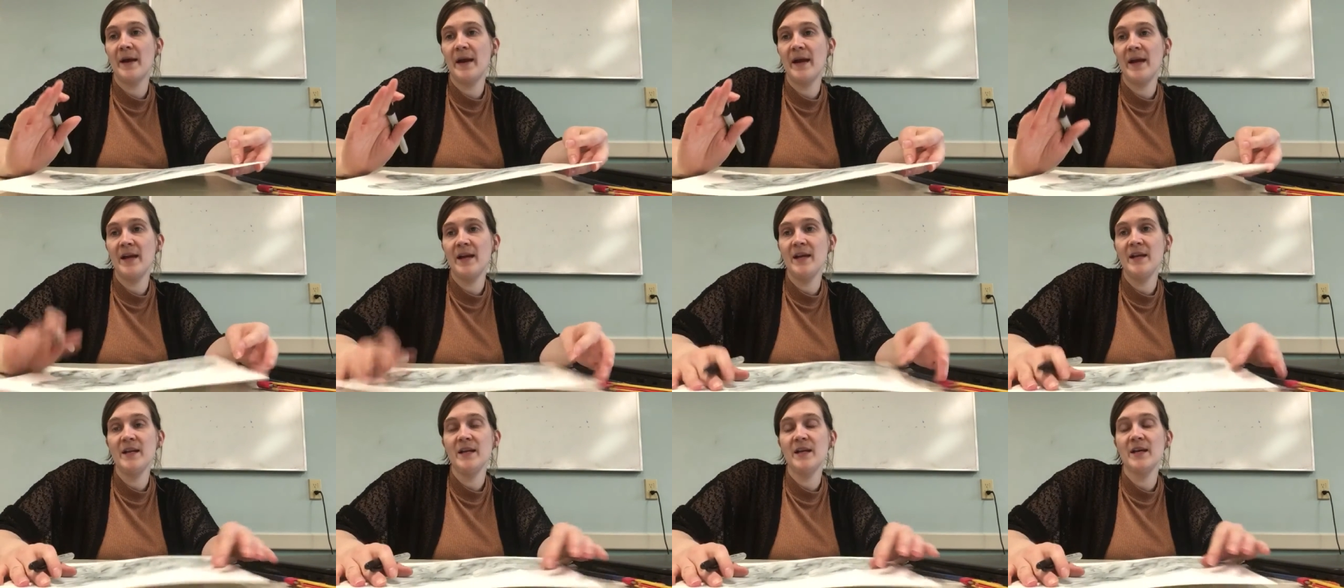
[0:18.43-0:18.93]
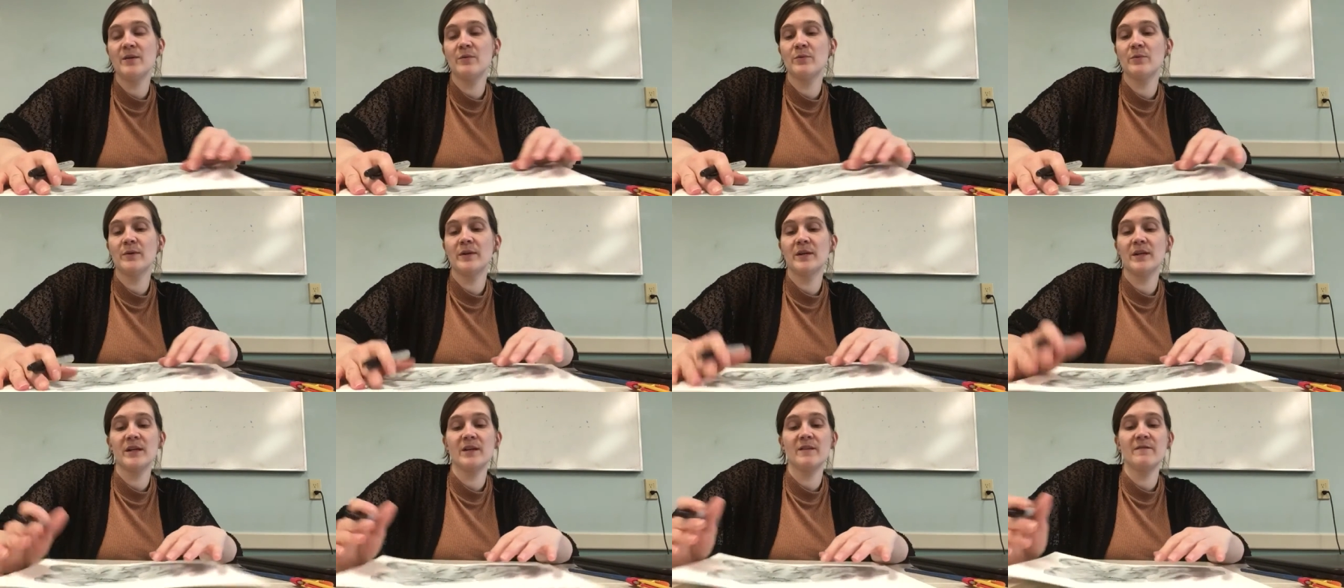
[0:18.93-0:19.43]
paint it
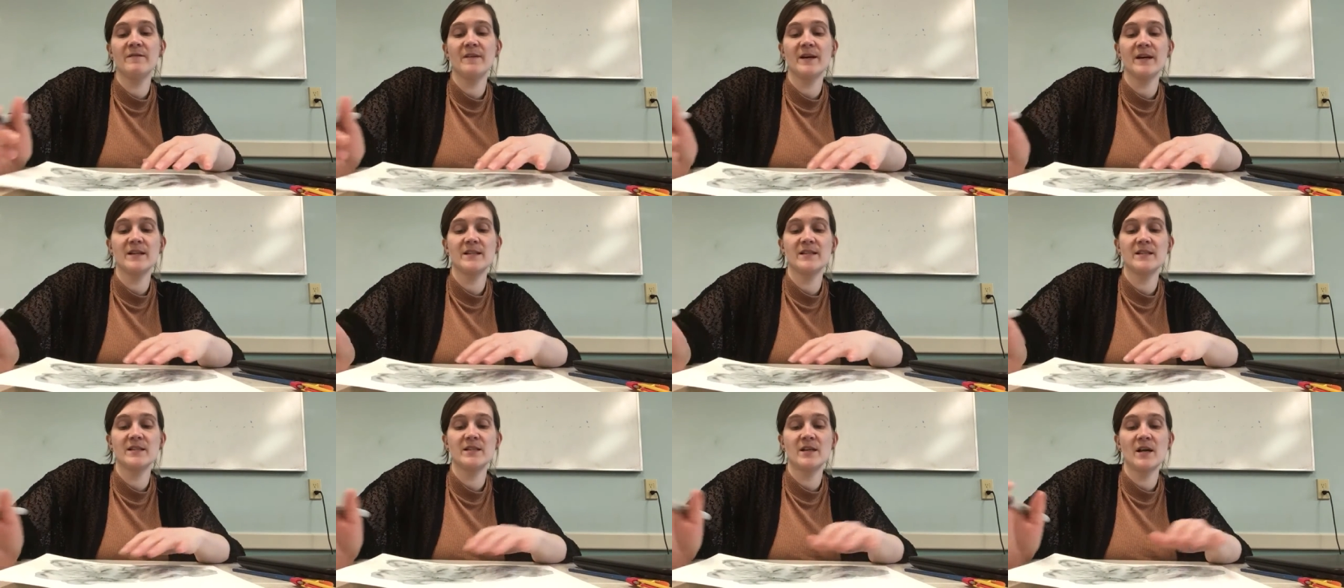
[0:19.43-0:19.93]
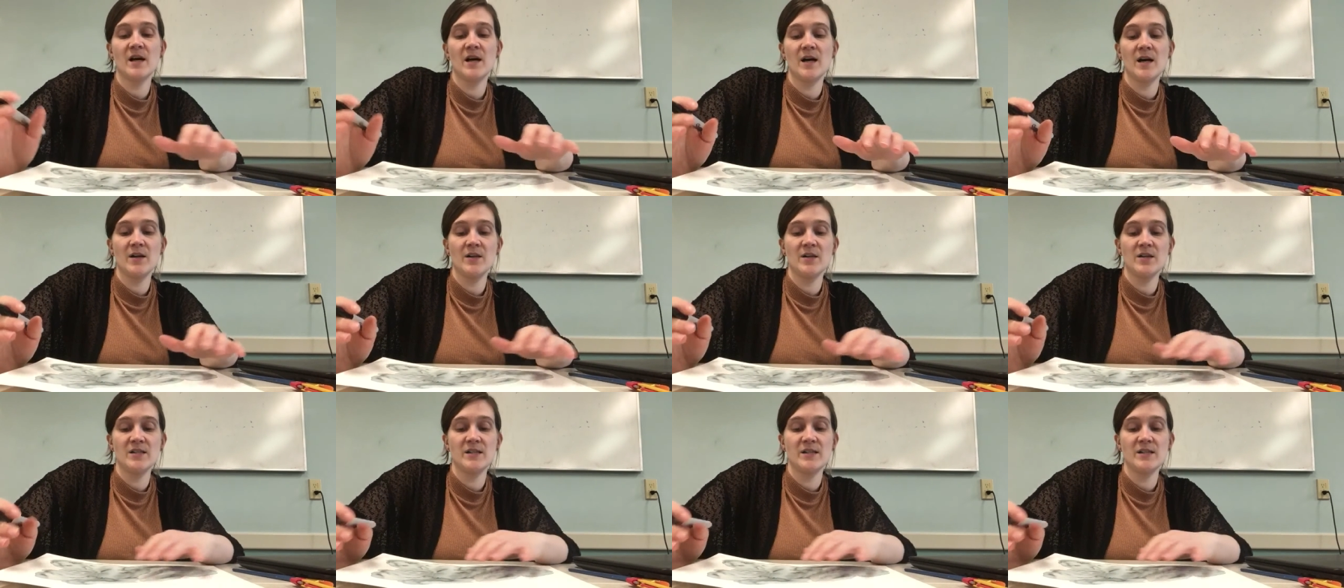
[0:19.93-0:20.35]
really affects uh,